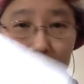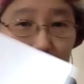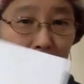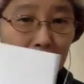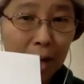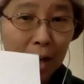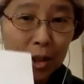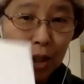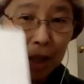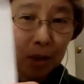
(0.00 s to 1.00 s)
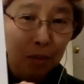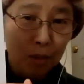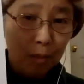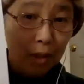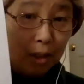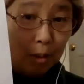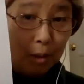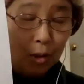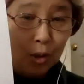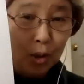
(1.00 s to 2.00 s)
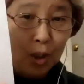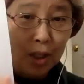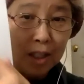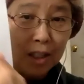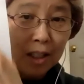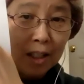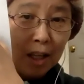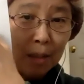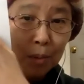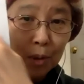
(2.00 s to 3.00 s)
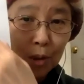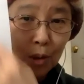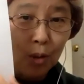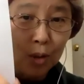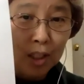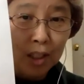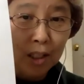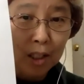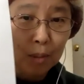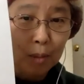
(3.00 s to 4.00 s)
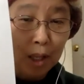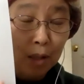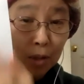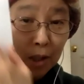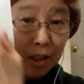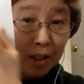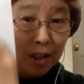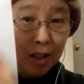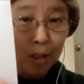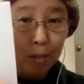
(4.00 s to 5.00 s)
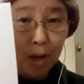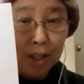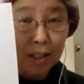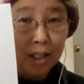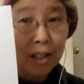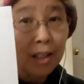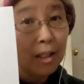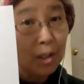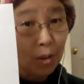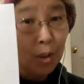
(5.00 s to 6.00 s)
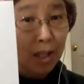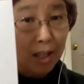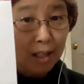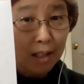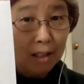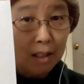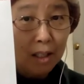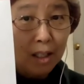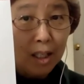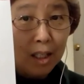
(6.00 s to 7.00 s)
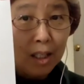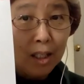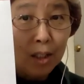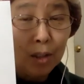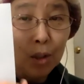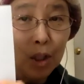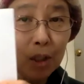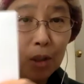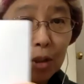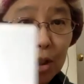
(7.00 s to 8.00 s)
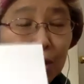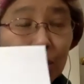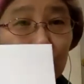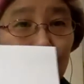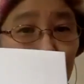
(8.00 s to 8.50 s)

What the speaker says: if I start from this picture and then I put only this, decorated this part, that's okay. You can continue to do